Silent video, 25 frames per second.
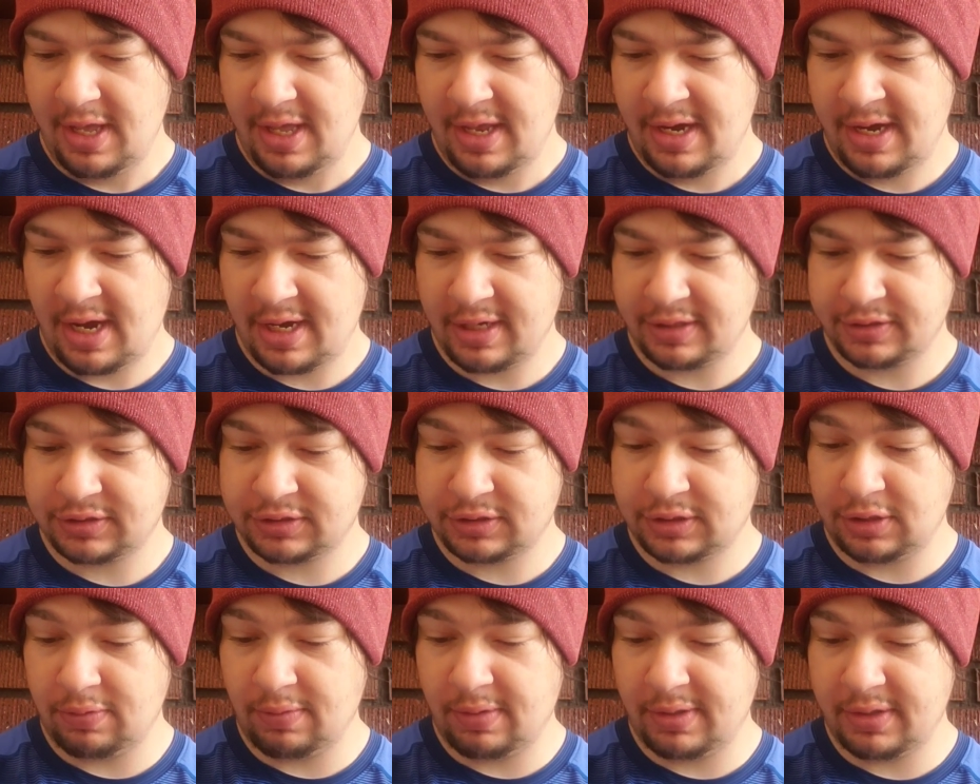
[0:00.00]
it has
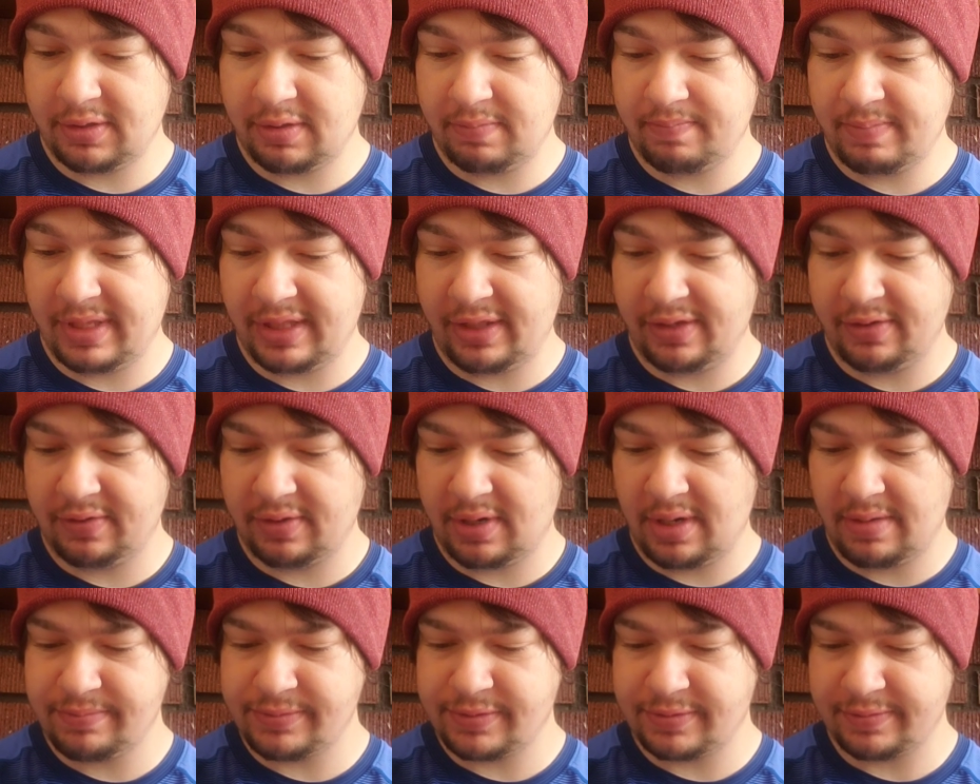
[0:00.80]
two hundred
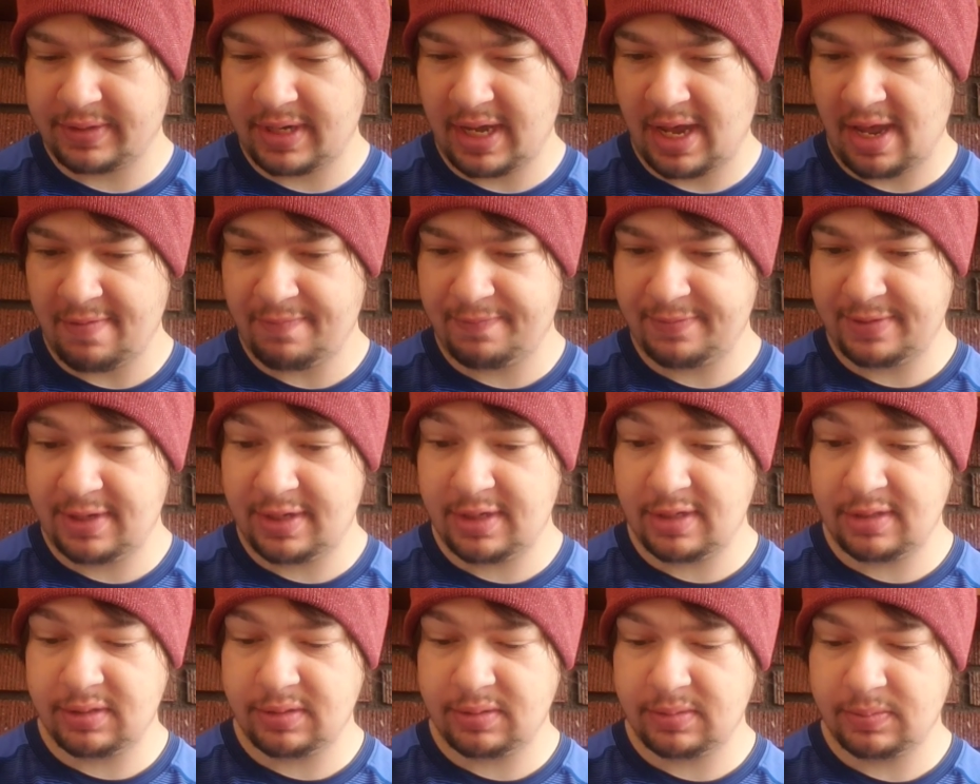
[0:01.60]
milligrams of
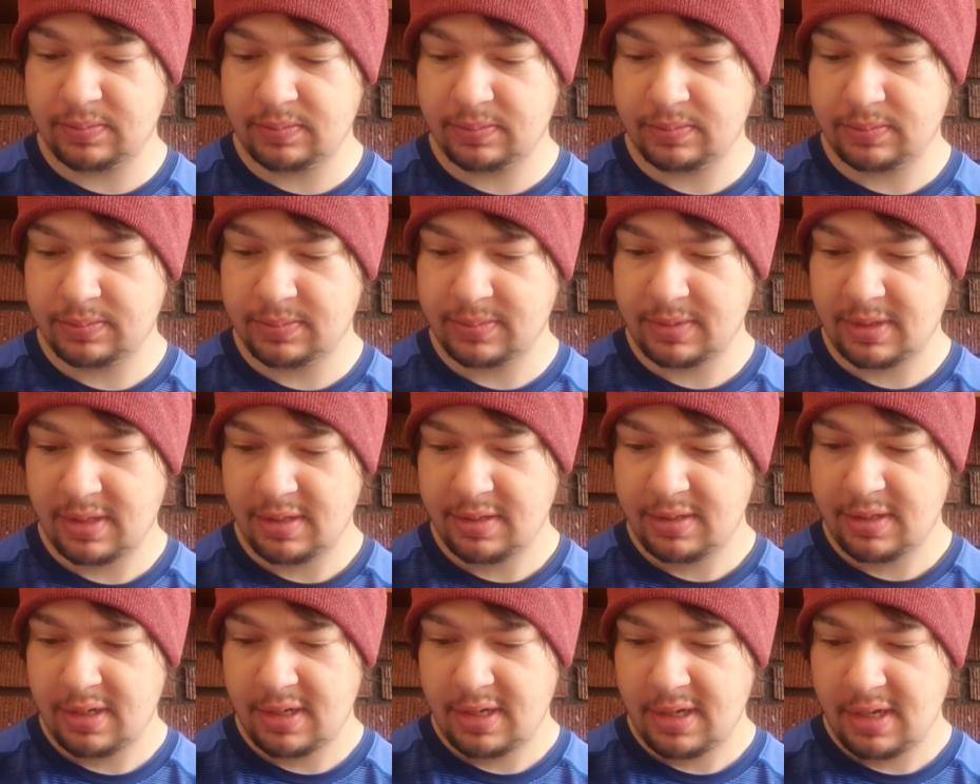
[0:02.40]
caffeine,
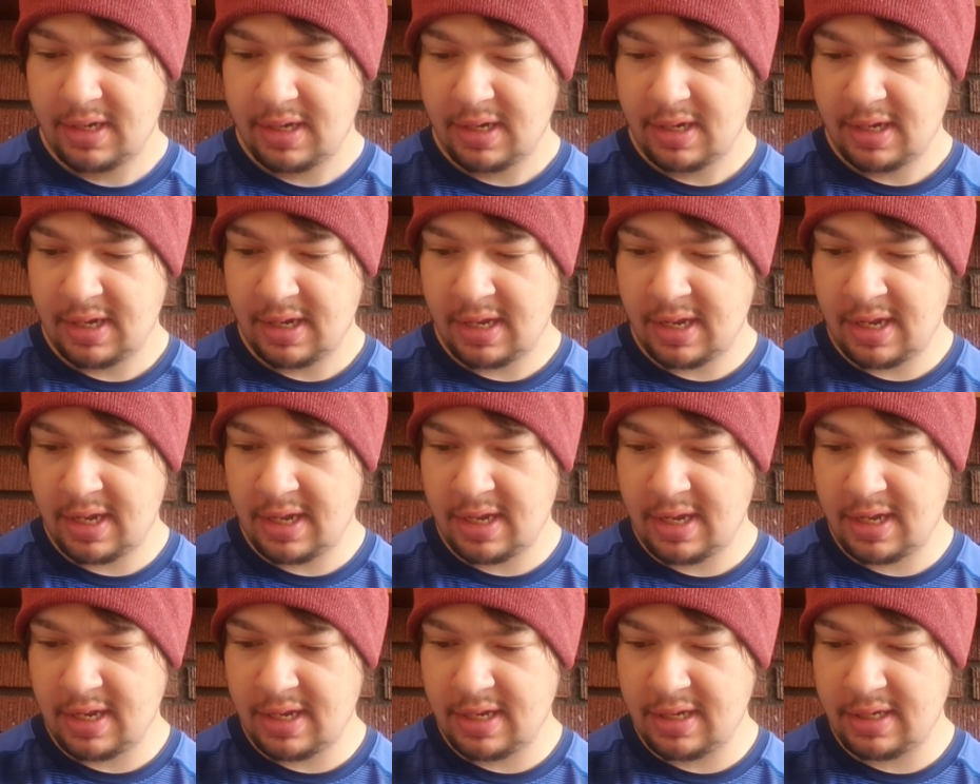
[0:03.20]

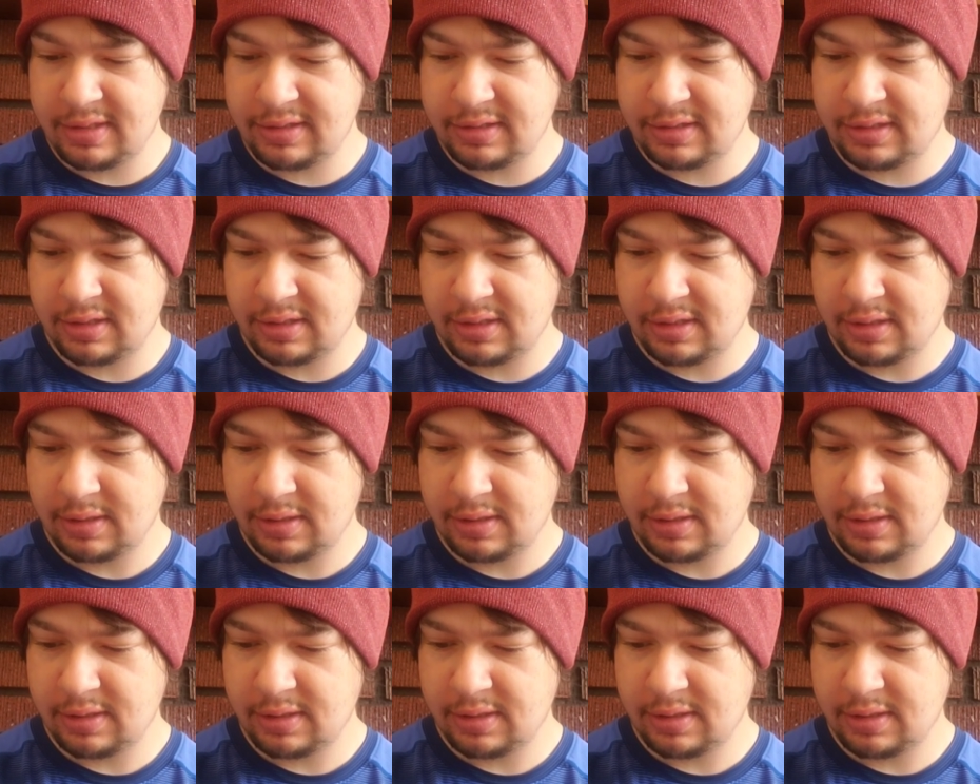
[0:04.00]
and